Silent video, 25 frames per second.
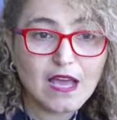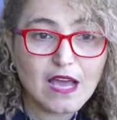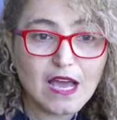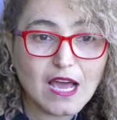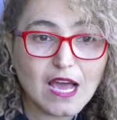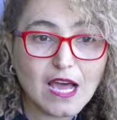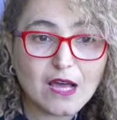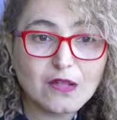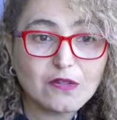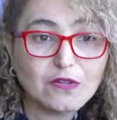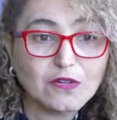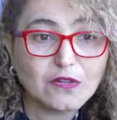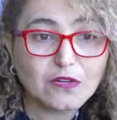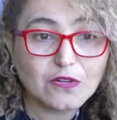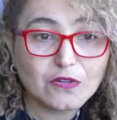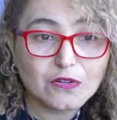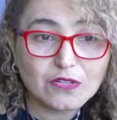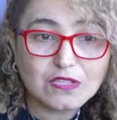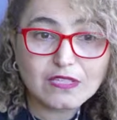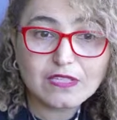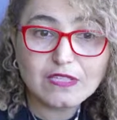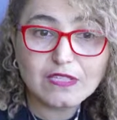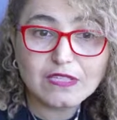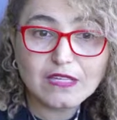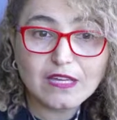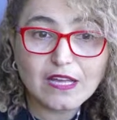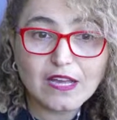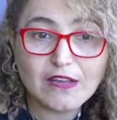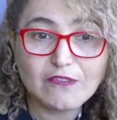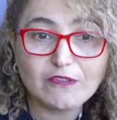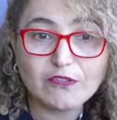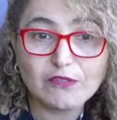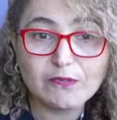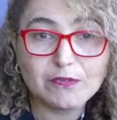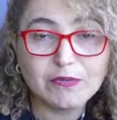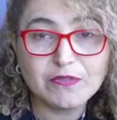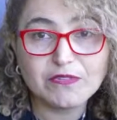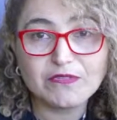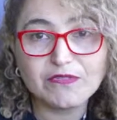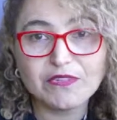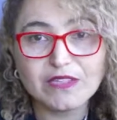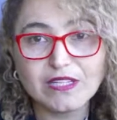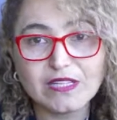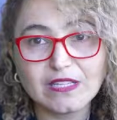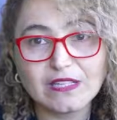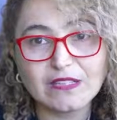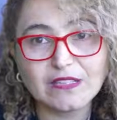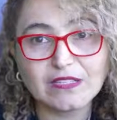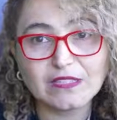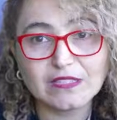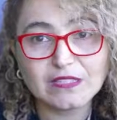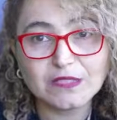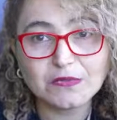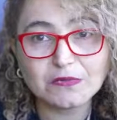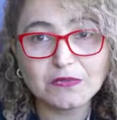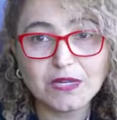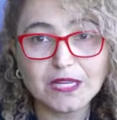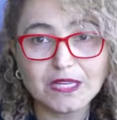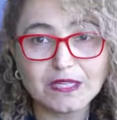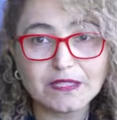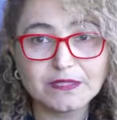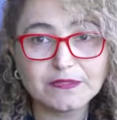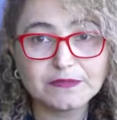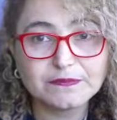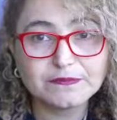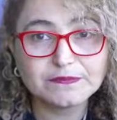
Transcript: How long have you been feeling this way?